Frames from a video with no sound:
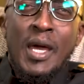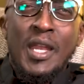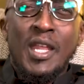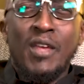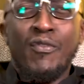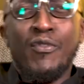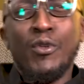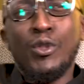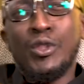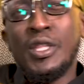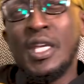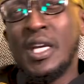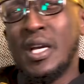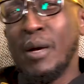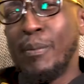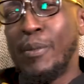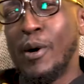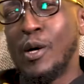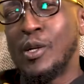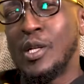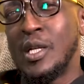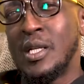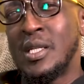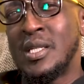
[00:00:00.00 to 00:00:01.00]
And if you think
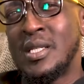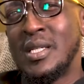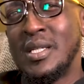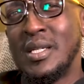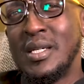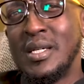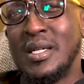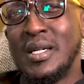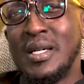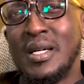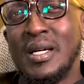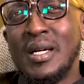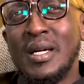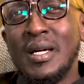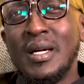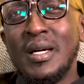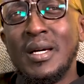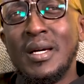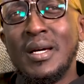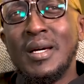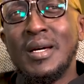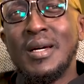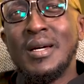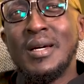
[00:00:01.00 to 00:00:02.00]
about it,
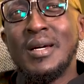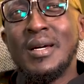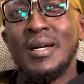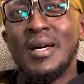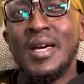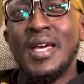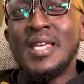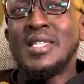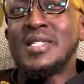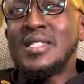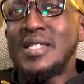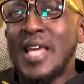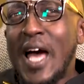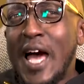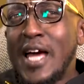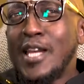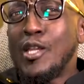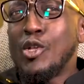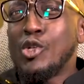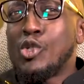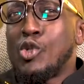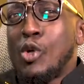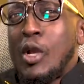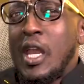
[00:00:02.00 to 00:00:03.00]
his dad
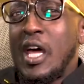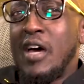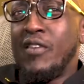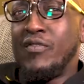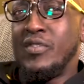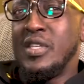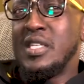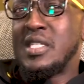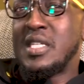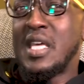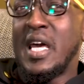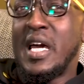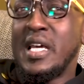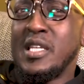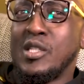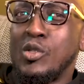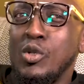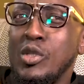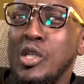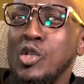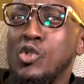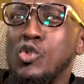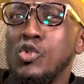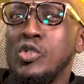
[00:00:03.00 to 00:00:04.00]
used to love these guys. So
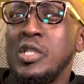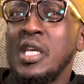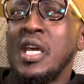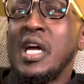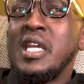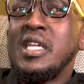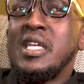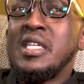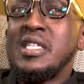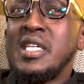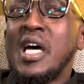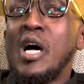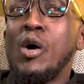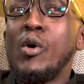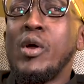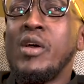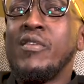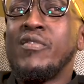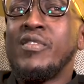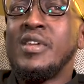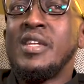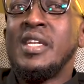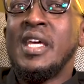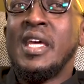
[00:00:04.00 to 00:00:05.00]
they used to sing at his house
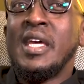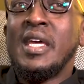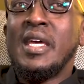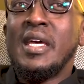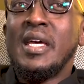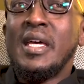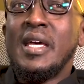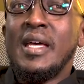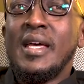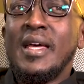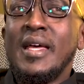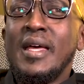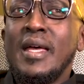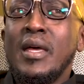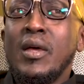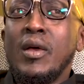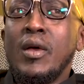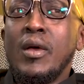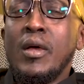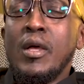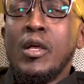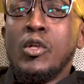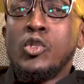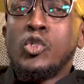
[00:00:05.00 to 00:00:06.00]
every day.
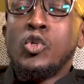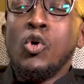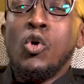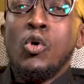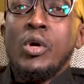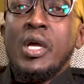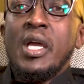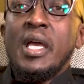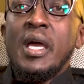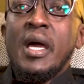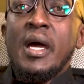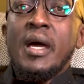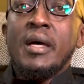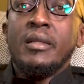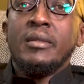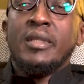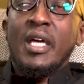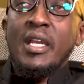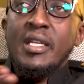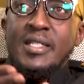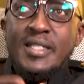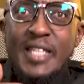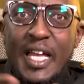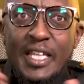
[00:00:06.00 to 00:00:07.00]
So
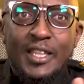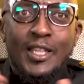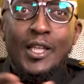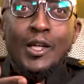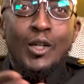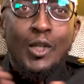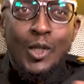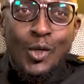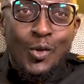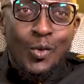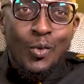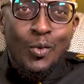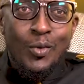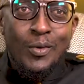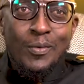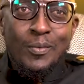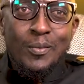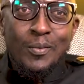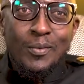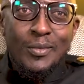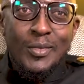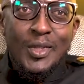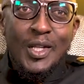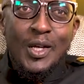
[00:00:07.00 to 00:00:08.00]
there is nothing new.
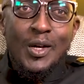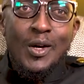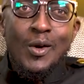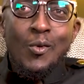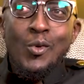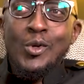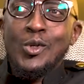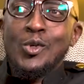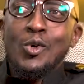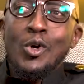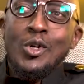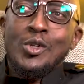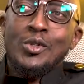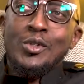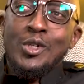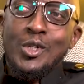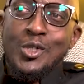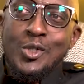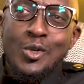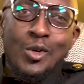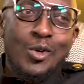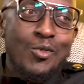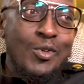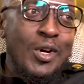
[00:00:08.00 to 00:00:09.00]
We'd go to the
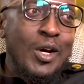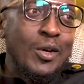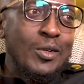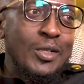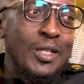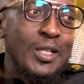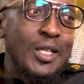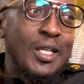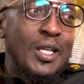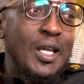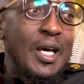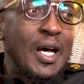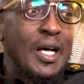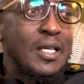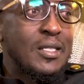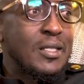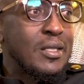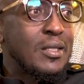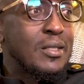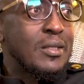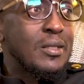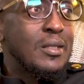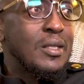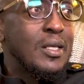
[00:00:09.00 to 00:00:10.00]
showground, then he
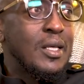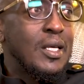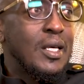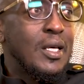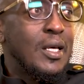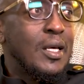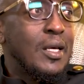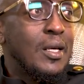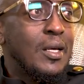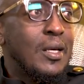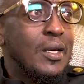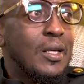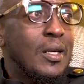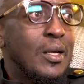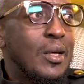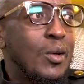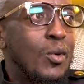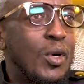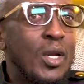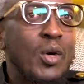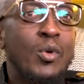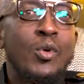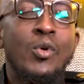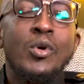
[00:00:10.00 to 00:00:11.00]
asks,
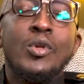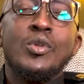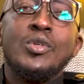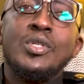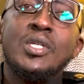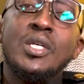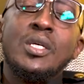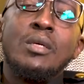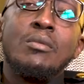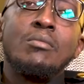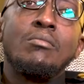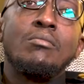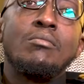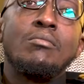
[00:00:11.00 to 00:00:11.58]
what are we going to see?